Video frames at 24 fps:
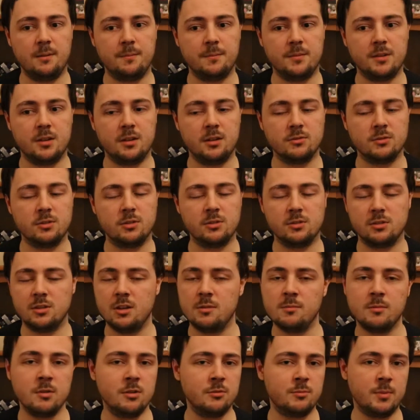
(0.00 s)
you know, of course, so
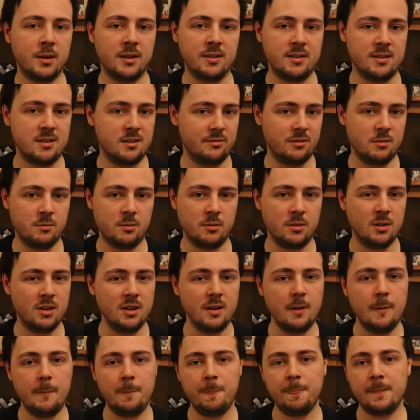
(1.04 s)
moved by the end of it, but
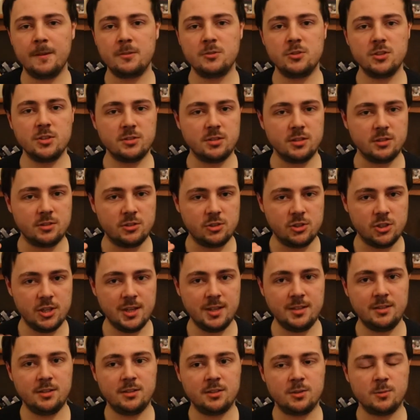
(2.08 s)
just the
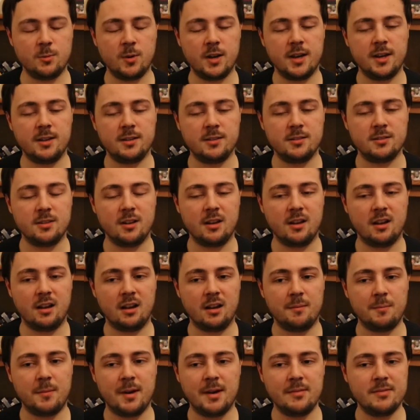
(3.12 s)
genius ways,
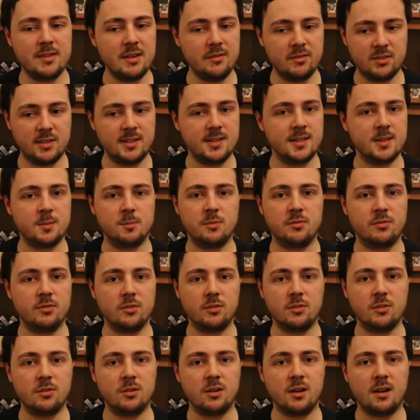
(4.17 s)
I've never seen this
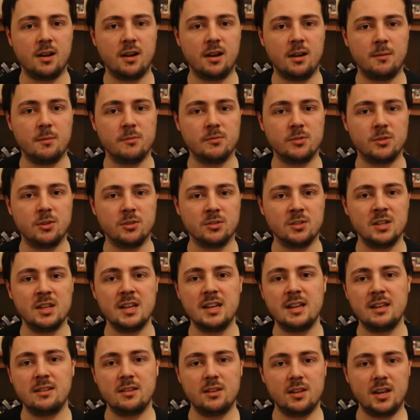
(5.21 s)
before. Of course,
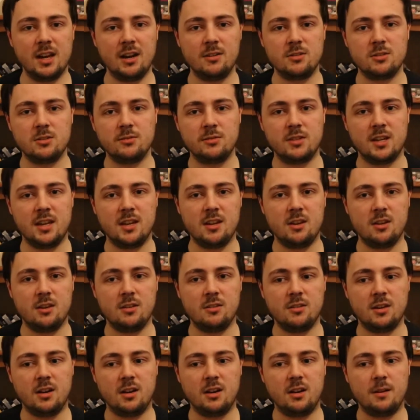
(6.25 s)
the character of
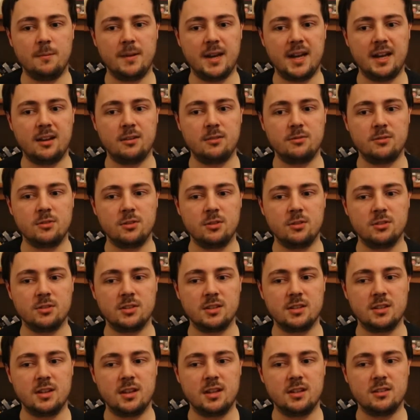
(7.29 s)
Guido, how, of course,
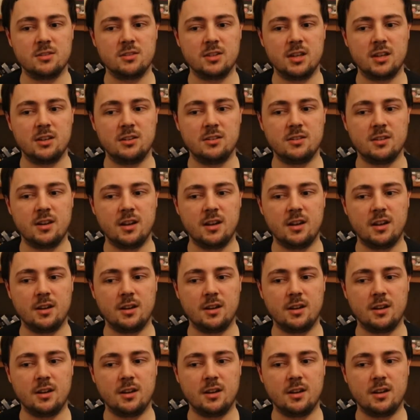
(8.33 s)
his son,